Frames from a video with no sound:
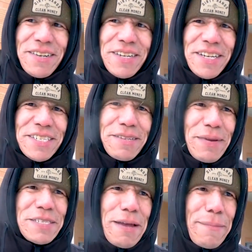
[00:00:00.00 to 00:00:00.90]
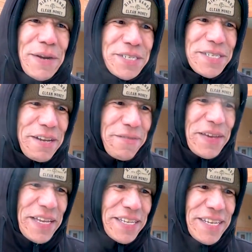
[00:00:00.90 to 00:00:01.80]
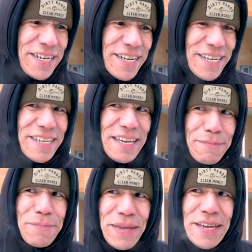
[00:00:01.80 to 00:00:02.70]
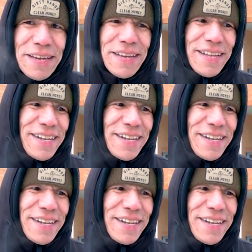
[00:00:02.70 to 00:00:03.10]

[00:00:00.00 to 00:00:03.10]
you're just a messed up person if you continue to keep being